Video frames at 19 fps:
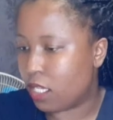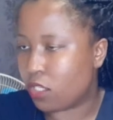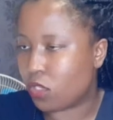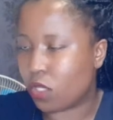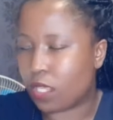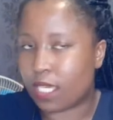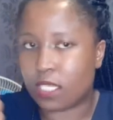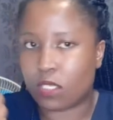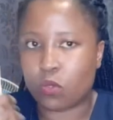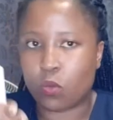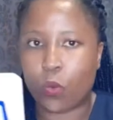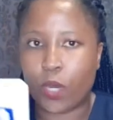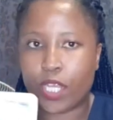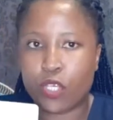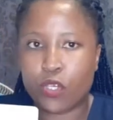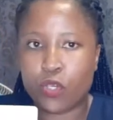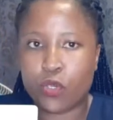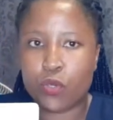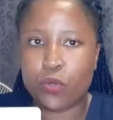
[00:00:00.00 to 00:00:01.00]
so that
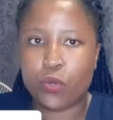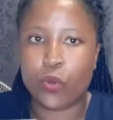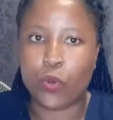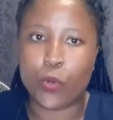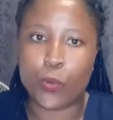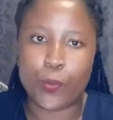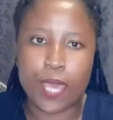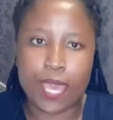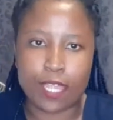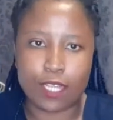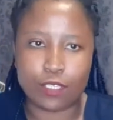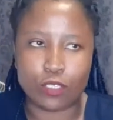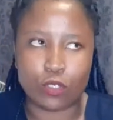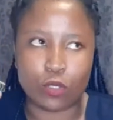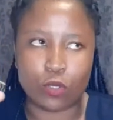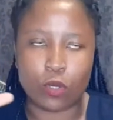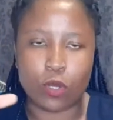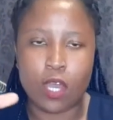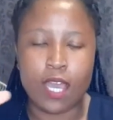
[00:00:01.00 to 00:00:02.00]
when you open
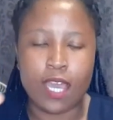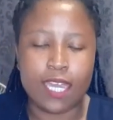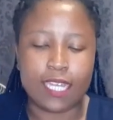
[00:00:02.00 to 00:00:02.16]
your